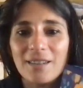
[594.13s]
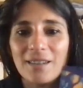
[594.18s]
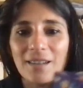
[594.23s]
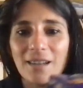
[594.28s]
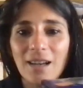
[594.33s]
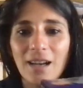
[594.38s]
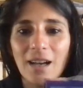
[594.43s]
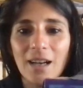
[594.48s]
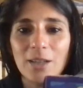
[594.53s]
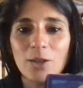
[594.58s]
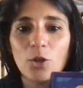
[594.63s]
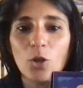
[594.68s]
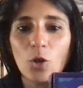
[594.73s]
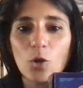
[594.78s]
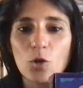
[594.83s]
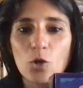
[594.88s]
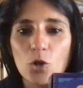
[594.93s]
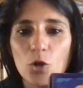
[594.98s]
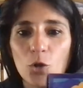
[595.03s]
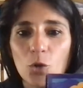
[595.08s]
I
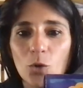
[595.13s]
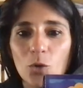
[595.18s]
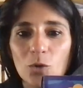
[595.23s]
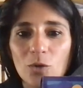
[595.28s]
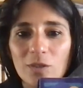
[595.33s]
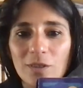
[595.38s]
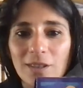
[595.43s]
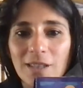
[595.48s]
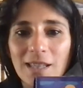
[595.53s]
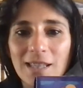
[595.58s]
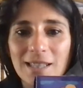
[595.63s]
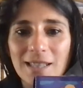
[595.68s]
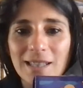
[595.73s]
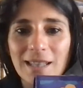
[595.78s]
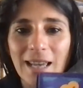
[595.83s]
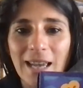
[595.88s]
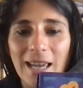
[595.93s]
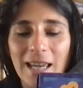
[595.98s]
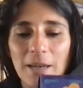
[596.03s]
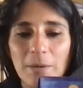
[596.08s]
don't show this
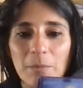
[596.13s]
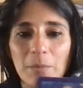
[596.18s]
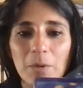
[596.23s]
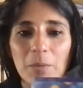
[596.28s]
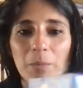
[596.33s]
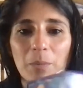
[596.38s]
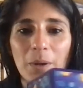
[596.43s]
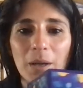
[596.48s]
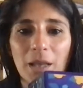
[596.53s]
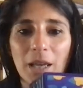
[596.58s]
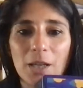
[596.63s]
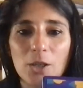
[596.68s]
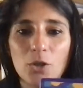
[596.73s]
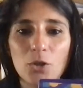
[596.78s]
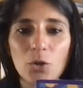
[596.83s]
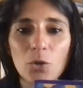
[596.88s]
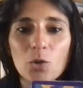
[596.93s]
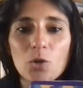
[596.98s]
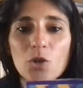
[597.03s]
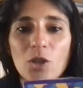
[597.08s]
name, but I
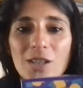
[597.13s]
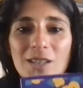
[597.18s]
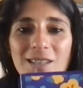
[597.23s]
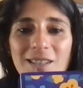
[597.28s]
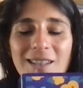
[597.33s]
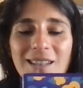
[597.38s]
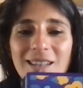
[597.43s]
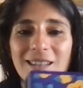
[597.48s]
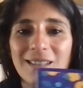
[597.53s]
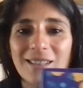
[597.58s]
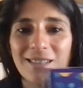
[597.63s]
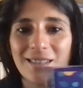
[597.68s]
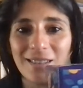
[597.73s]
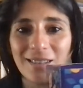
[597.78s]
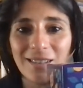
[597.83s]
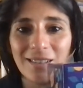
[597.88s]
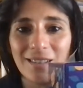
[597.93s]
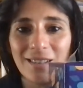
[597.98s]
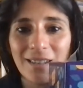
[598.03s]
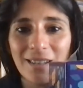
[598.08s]
show just
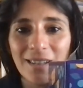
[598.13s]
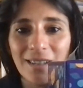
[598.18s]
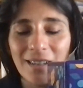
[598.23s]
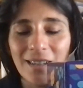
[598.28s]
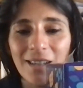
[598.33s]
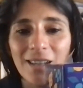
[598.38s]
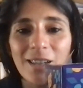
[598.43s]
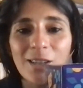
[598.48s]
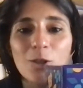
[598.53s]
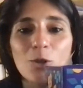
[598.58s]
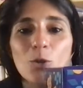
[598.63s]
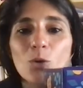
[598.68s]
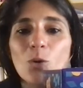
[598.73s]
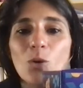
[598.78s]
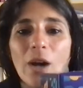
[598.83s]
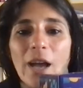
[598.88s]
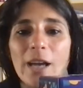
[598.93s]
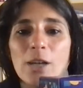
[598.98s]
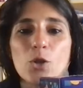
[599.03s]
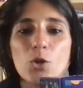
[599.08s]
this.
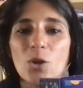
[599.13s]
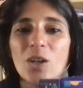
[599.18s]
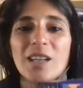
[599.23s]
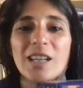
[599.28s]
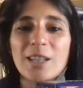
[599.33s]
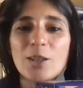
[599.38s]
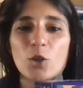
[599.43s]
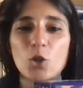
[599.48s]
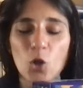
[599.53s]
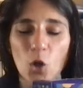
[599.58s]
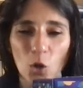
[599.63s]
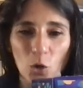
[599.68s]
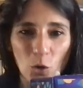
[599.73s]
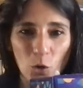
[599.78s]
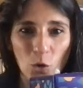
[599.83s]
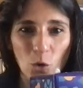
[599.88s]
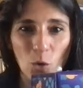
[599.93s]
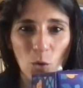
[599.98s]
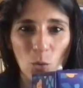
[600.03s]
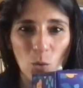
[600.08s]
You actually
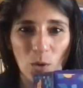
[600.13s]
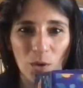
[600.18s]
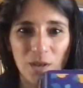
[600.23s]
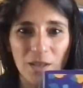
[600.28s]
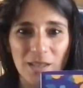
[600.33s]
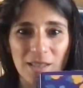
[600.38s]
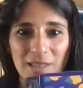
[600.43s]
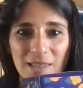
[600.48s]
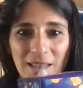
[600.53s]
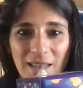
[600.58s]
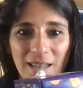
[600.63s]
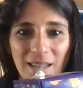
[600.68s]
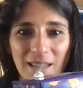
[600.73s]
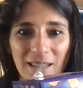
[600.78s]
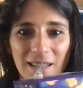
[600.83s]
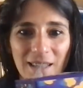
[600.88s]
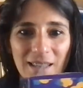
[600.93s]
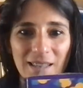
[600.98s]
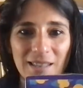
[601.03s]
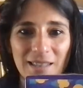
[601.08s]
don't know what this
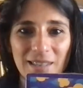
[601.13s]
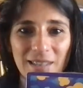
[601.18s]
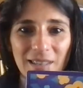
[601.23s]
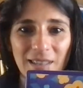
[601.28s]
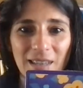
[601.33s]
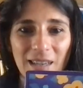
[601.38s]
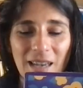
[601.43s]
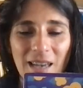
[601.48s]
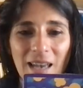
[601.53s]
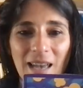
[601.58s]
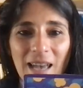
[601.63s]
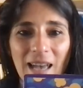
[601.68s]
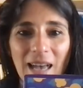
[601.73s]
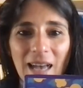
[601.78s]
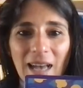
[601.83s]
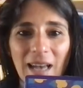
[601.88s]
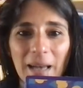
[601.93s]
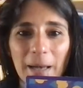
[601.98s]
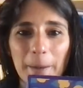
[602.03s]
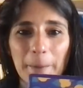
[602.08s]
thing is.
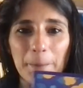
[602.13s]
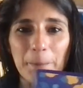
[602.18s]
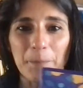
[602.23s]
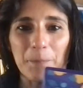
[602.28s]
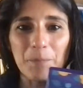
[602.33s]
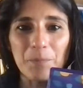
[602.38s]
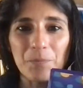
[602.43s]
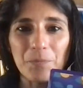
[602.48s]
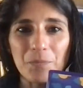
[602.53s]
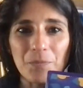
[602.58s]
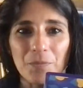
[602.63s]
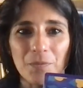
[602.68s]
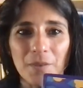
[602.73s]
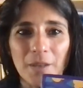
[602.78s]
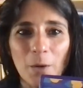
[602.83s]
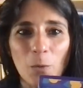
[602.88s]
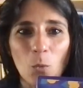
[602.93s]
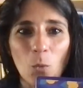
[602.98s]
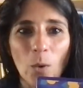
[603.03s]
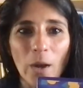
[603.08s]

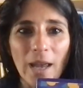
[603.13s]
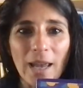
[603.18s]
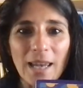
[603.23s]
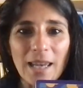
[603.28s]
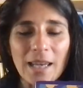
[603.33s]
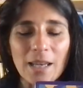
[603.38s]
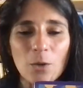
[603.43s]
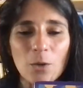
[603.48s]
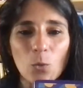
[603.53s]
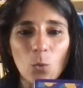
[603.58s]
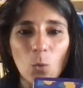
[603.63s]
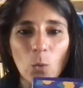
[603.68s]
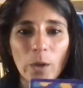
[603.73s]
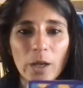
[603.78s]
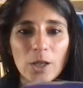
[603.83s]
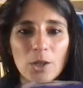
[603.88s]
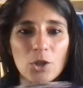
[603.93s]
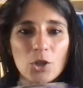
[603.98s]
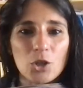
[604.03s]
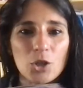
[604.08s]
The way in
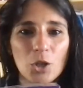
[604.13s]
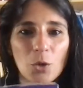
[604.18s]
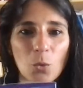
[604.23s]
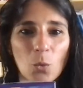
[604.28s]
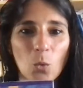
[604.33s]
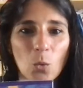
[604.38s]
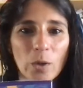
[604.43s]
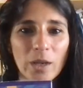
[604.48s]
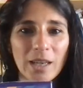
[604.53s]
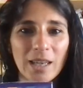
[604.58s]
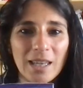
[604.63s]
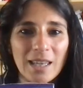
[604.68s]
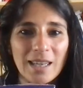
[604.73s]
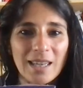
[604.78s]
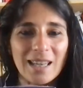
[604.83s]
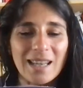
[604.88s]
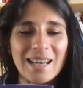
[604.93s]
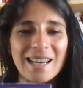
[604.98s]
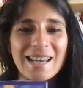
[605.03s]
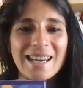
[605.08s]
which
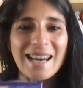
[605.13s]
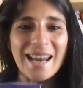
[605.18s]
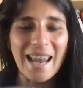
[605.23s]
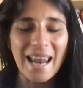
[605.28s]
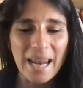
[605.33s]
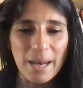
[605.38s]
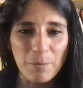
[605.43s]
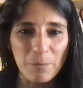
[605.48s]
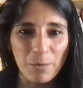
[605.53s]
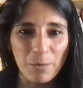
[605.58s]
we name